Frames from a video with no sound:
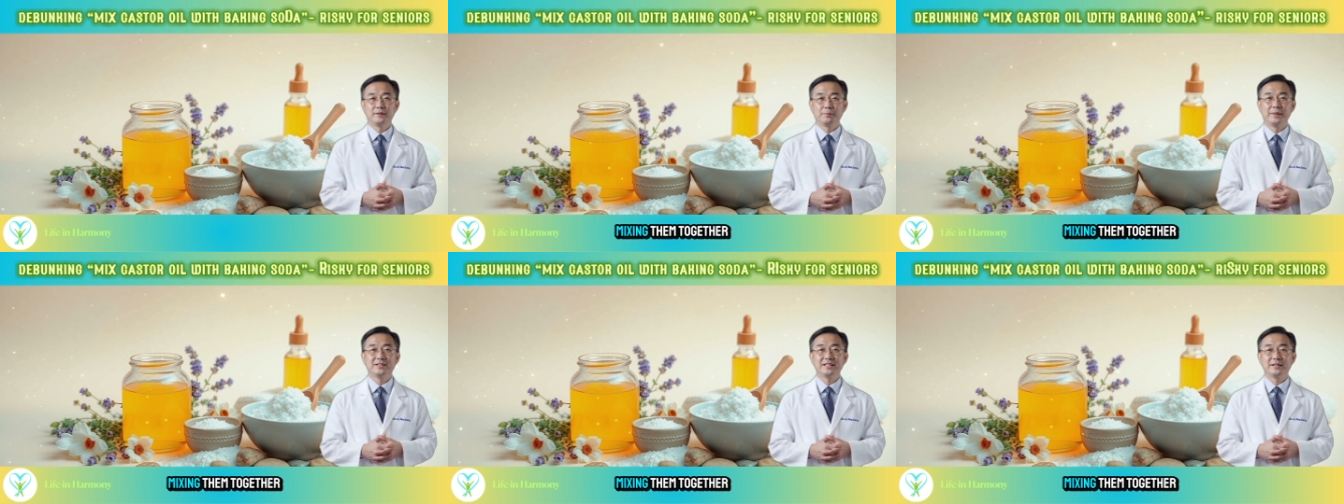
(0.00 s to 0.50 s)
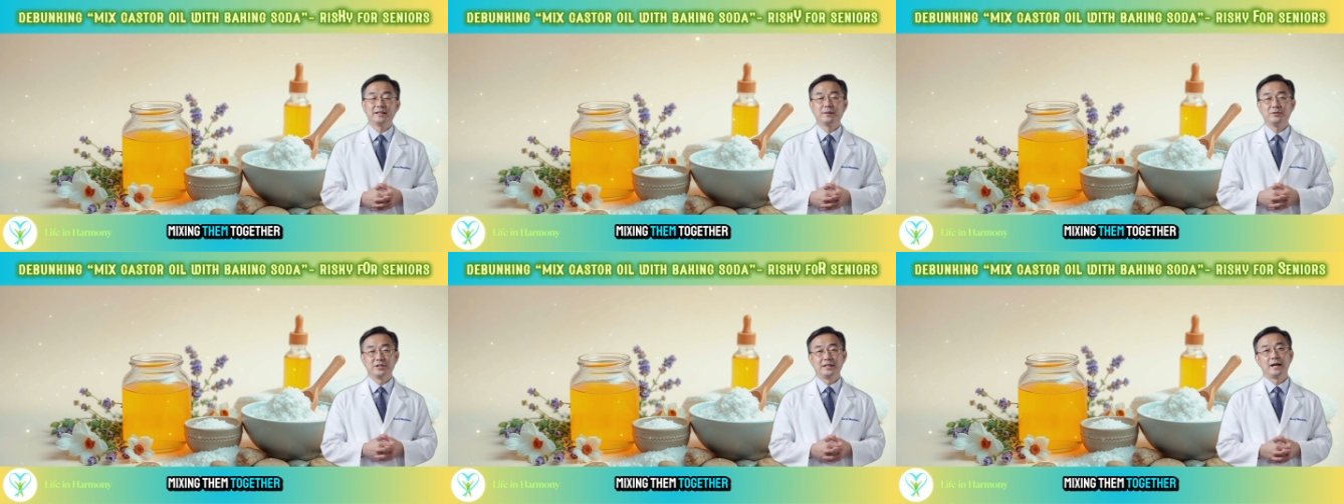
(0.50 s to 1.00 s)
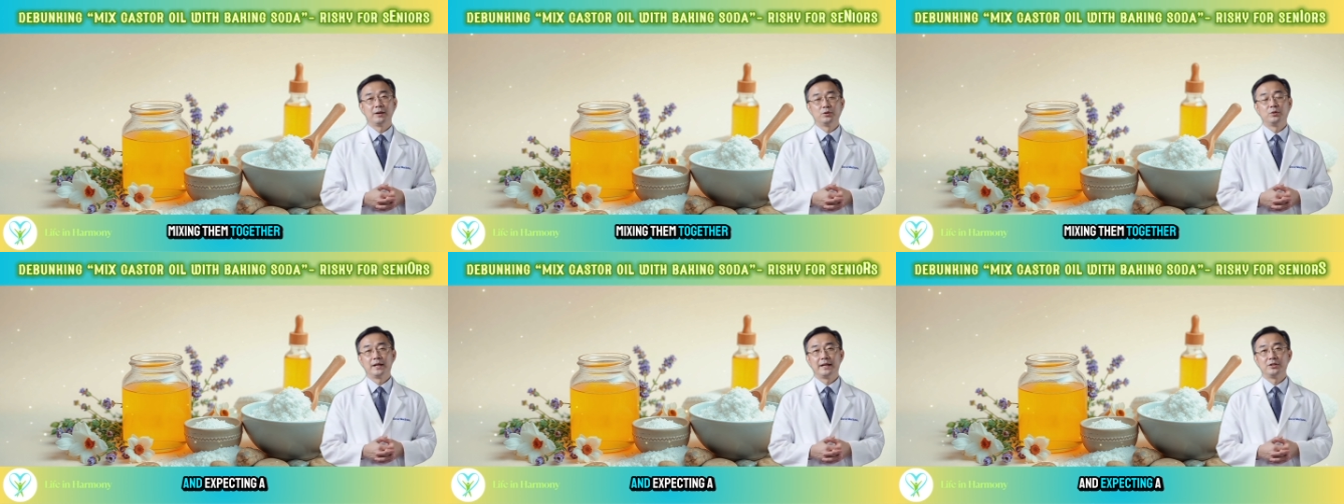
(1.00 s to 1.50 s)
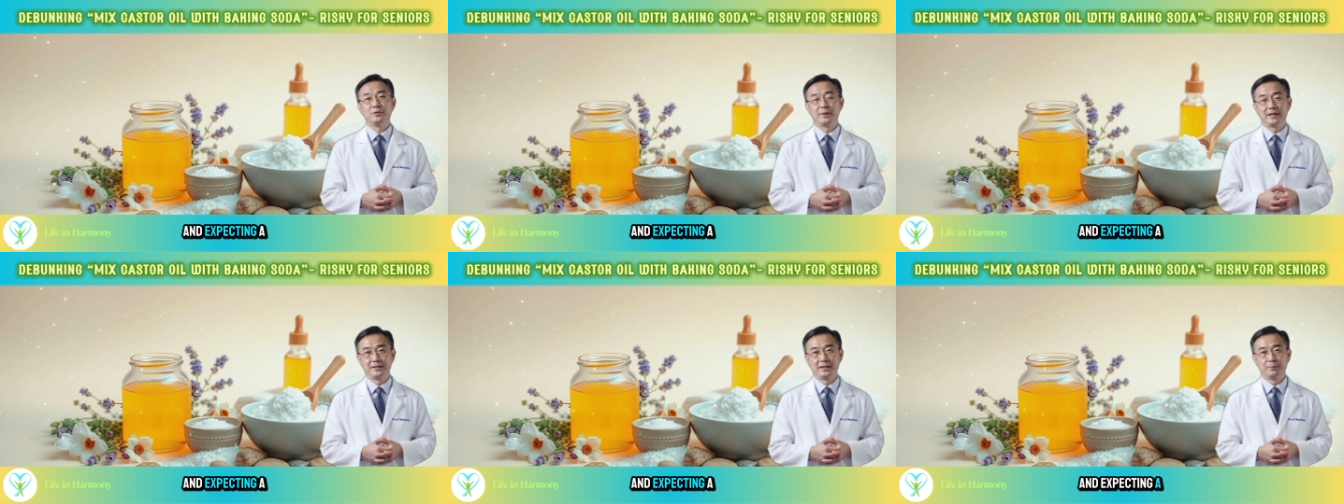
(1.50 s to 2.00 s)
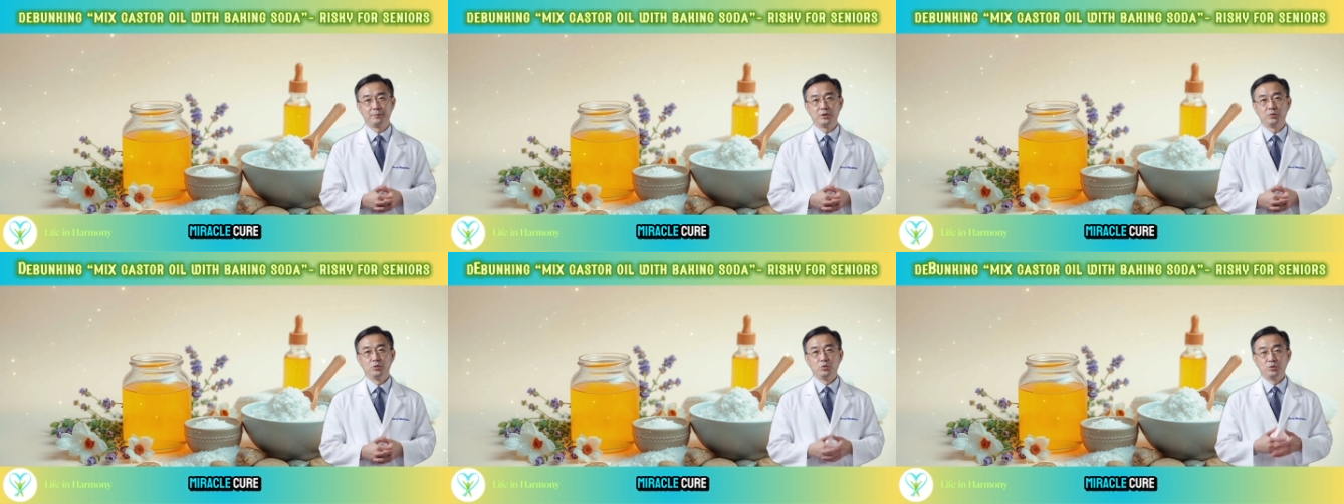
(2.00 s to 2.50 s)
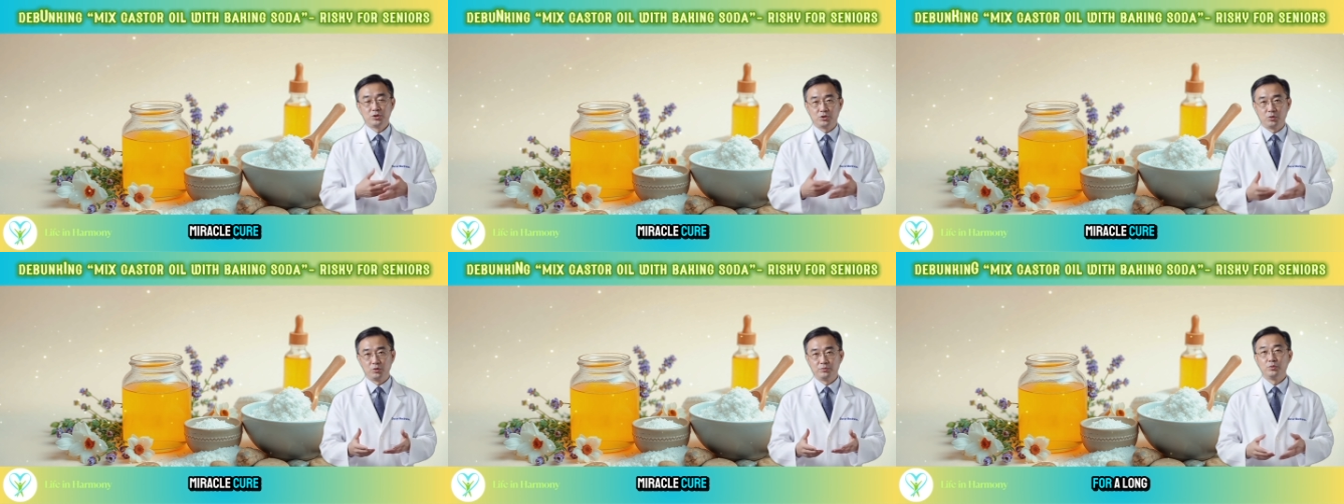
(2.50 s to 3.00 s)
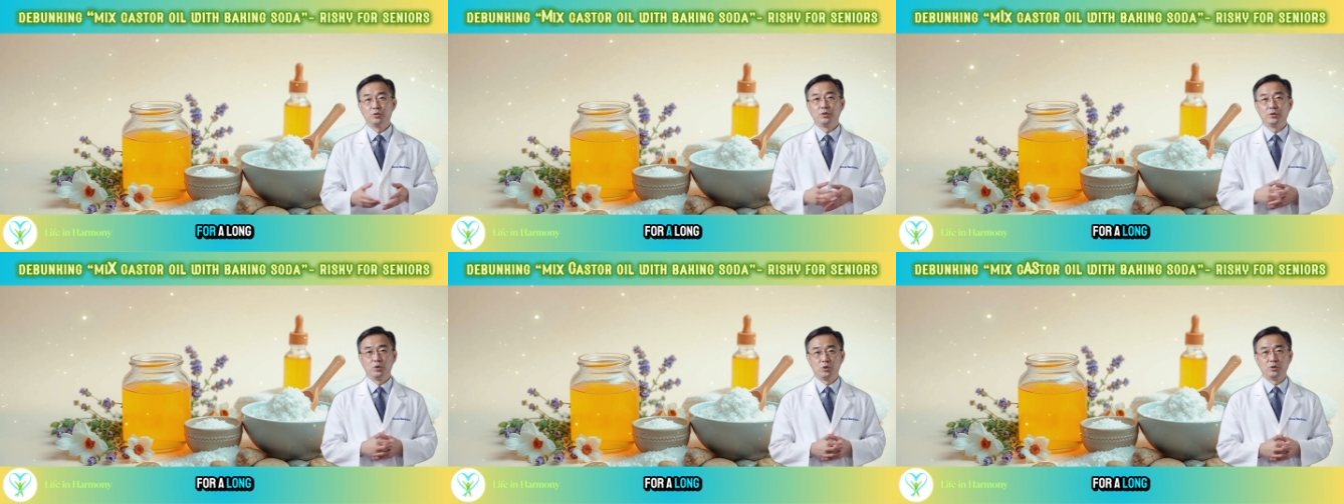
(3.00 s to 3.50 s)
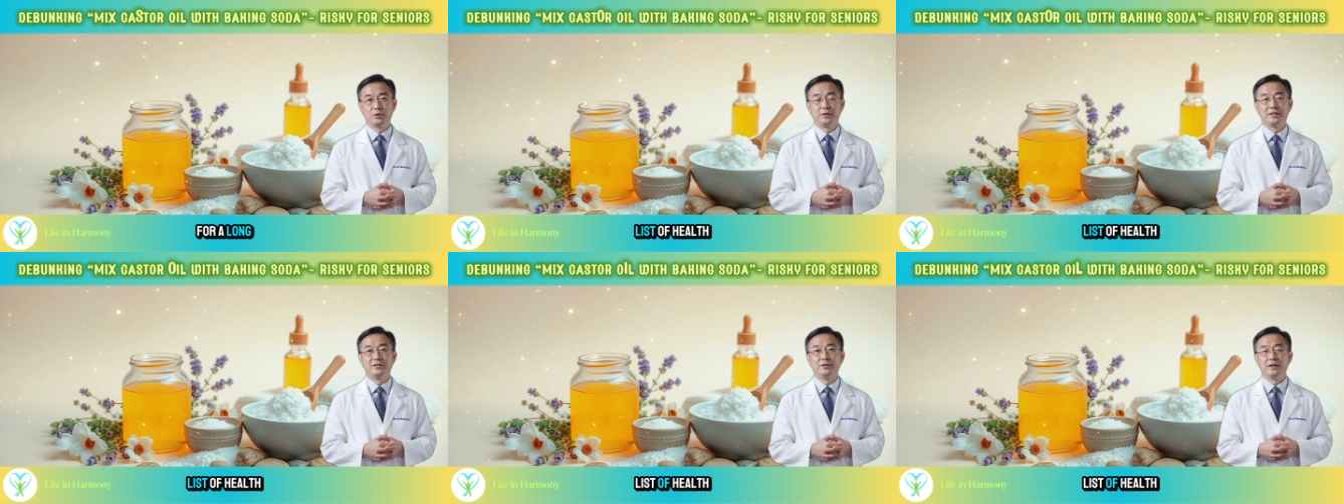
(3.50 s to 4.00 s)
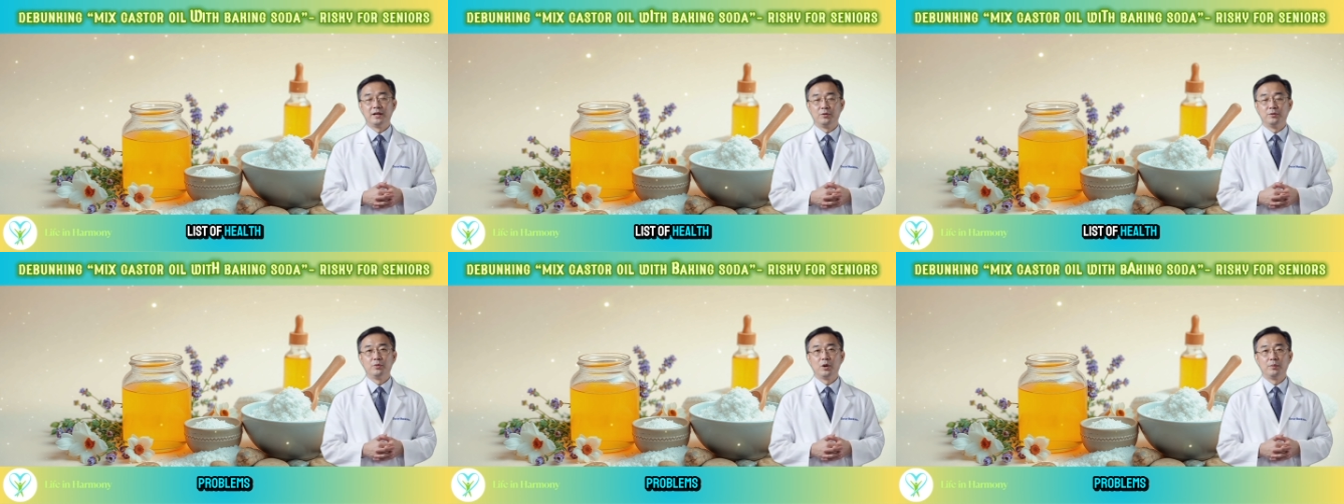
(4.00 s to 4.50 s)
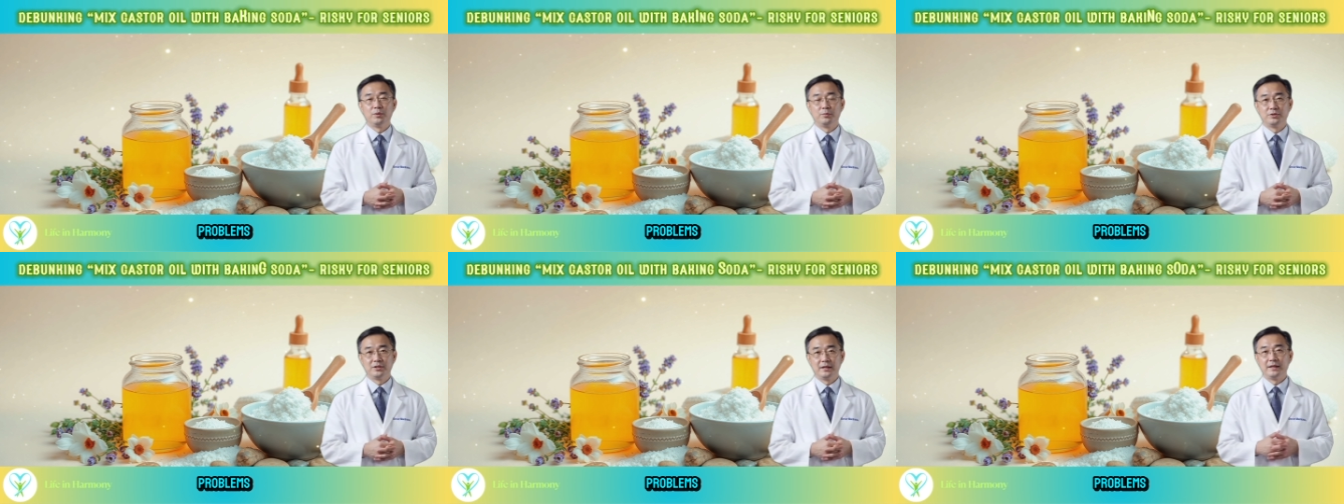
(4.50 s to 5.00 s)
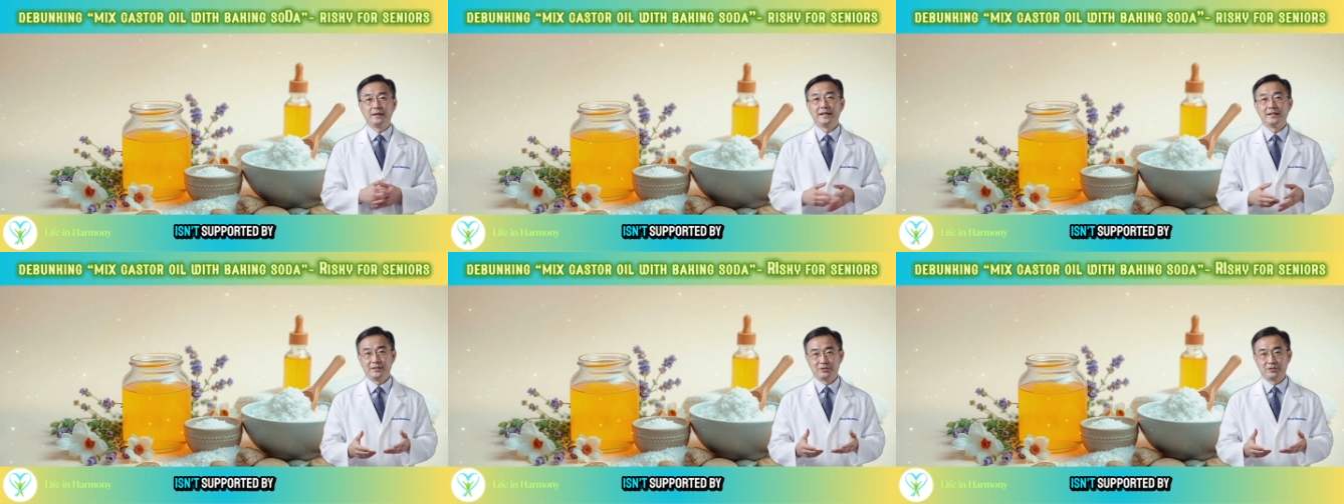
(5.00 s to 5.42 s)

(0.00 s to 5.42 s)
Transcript: mixing them together and expecting a miracle cure for a long list of health problems isn't